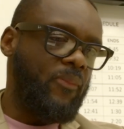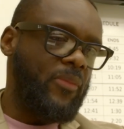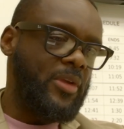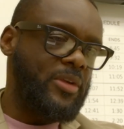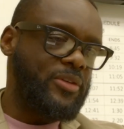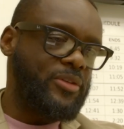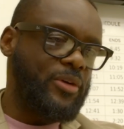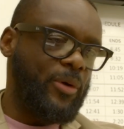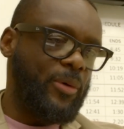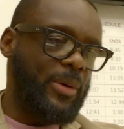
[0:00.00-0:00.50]

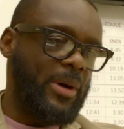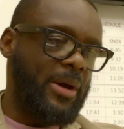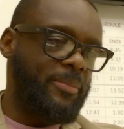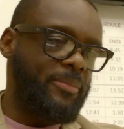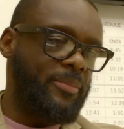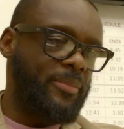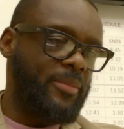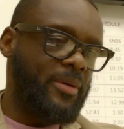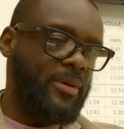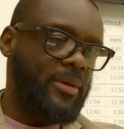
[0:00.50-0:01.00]

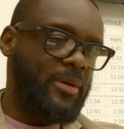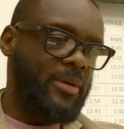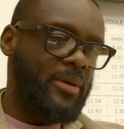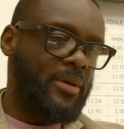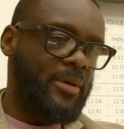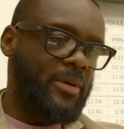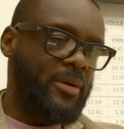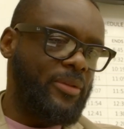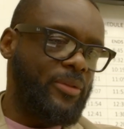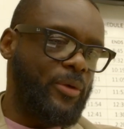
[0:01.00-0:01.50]
So
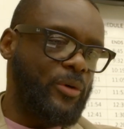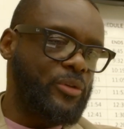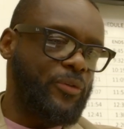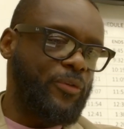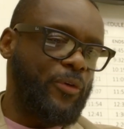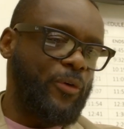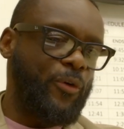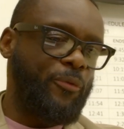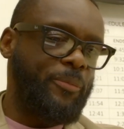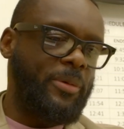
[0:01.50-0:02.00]
those
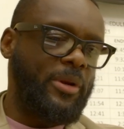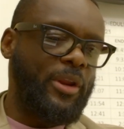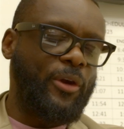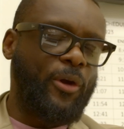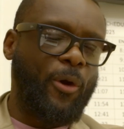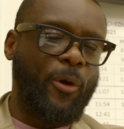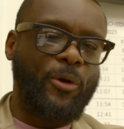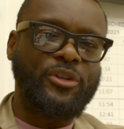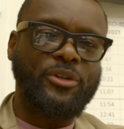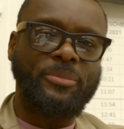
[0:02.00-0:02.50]
of you who've been
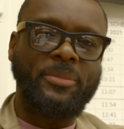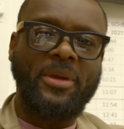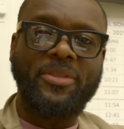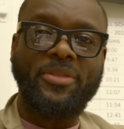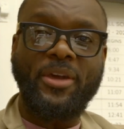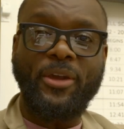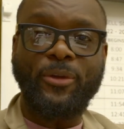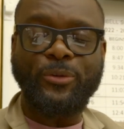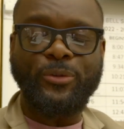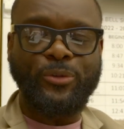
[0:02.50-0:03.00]
encouraging me,
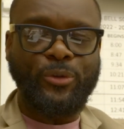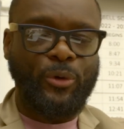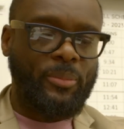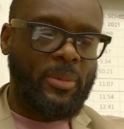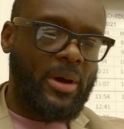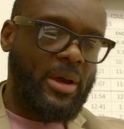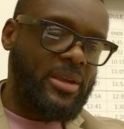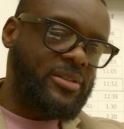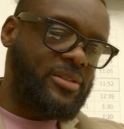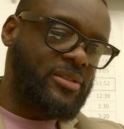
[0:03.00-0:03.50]
thank you so
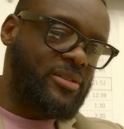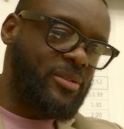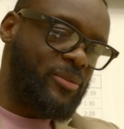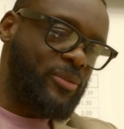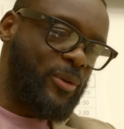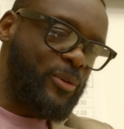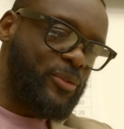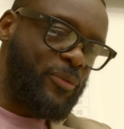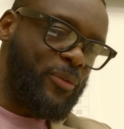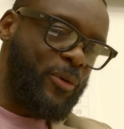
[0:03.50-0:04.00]
much.
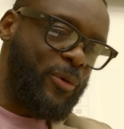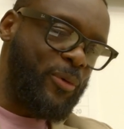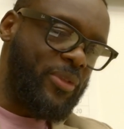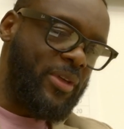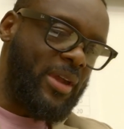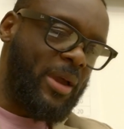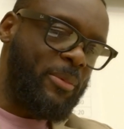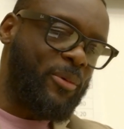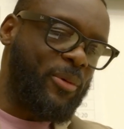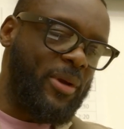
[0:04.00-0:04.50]
Those of you who
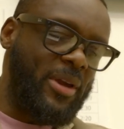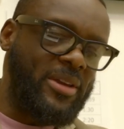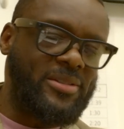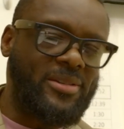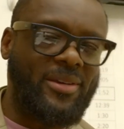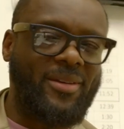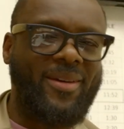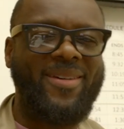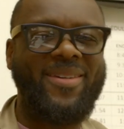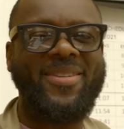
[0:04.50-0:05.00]
think I'm
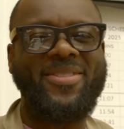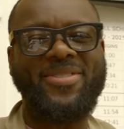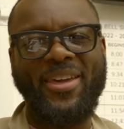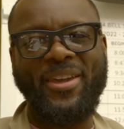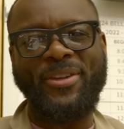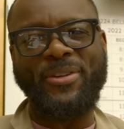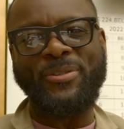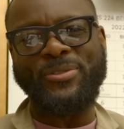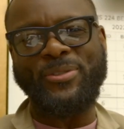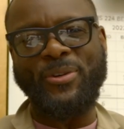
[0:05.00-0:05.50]
crazy,
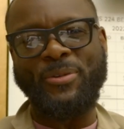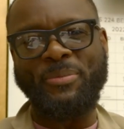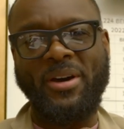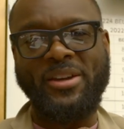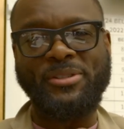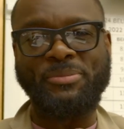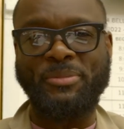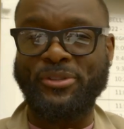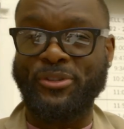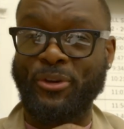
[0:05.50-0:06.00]
thank you so
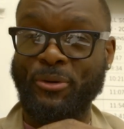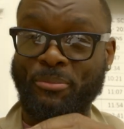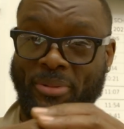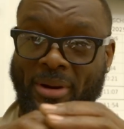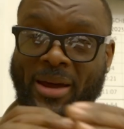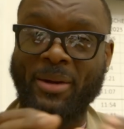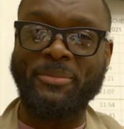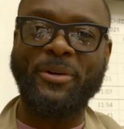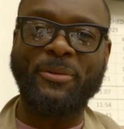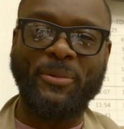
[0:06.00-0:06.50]
much, because you're
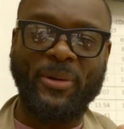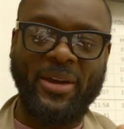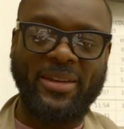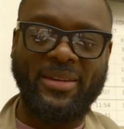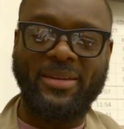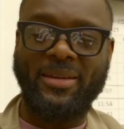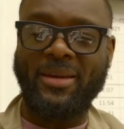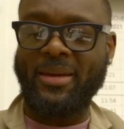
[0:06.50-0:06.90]
probably right.